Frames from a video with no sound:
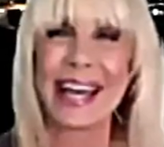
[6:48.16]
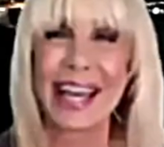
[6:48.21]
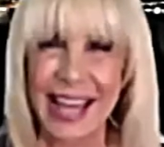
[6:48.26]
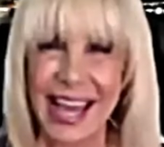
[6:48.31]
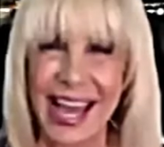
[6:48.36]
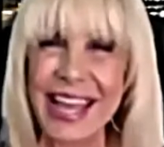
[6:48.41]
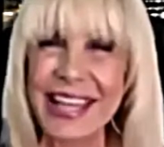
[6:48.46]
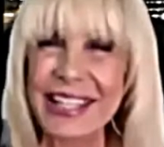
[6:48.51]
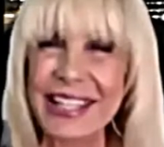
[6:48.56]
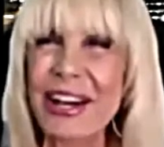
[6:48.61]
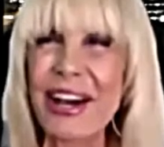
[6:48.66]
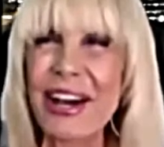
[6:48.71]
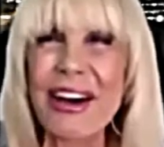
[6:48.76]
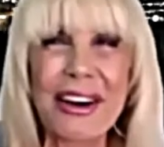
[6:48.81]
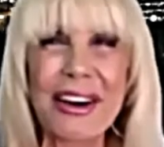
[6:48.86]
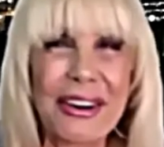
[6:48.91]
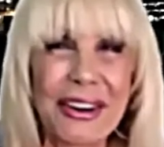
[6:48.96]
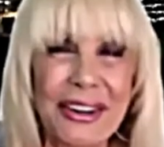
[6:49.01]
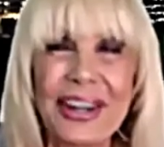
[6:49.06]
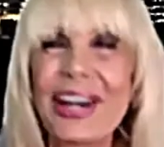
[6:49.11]
I
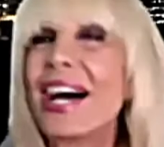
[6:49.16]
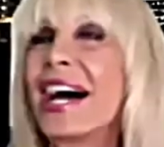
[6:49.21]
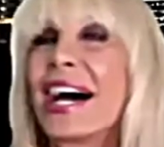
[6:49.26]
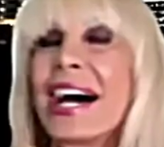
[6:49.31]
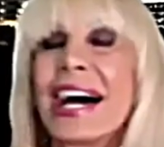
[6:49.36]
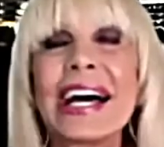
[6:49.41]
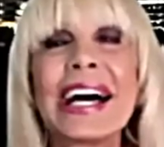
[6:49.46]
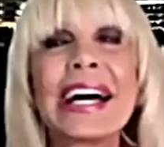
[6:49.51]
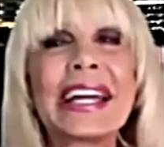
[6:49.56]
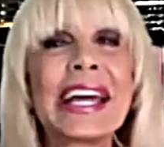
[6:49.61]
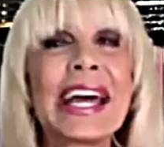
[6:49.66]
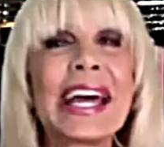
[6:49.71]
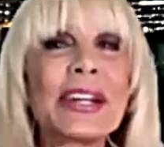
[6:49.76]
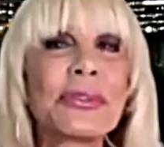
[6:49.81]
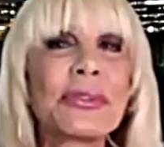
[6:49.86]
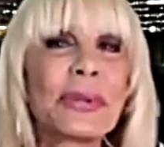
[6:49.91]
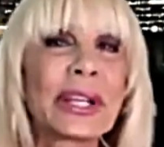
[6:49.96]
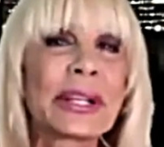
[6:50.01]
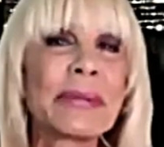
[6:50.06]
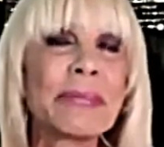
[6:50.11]
know. I had
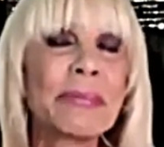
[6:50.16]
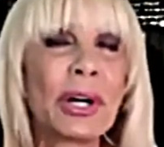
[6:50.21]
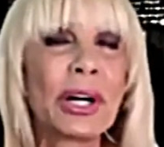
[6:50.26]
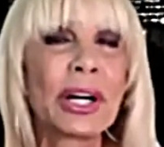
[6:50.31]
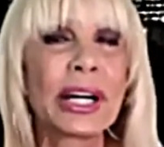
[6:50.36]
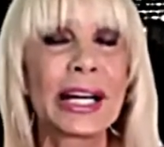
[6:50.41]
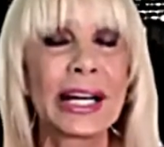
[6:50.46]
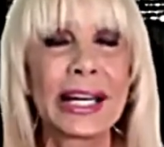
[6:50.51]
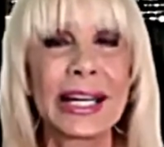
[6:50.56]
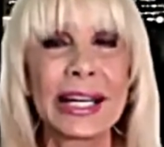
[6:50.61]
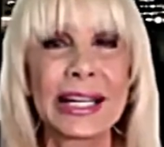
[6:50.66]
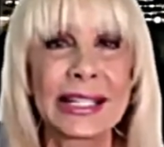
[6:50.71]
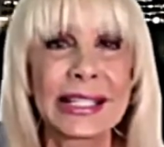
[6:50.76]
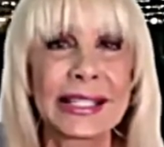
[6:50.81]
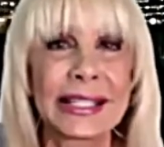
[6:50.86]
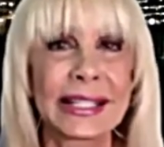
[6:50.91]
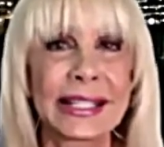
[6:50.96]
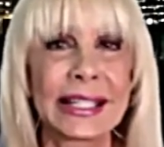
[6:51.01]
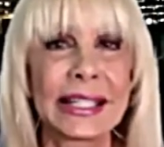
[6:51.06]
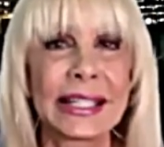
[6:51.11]
Rick Mora as
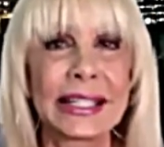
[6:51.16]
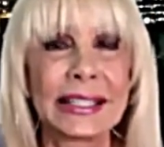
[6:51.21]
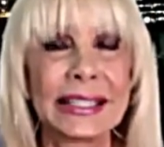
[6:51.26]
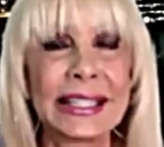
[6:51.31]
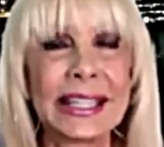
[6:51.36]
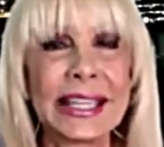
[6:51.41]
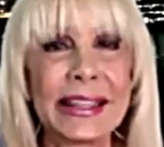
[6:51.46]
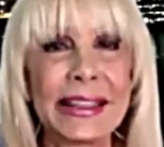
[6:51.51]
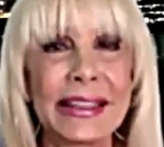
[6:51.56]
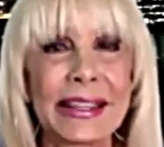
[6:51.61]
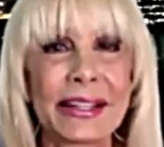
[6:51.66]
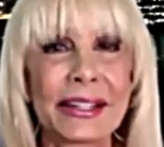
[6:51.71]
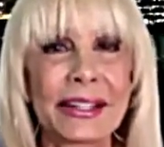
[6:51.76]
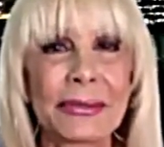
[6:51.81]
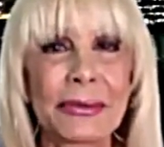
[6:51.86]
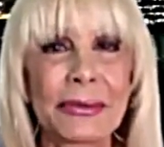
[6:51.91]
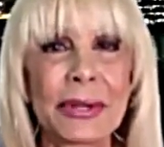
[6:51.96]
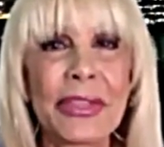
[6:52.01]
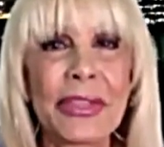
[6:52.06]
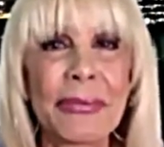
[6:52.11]
the lead there
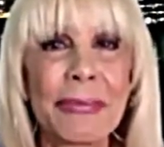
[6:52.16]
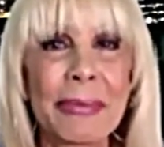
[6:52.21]
with me.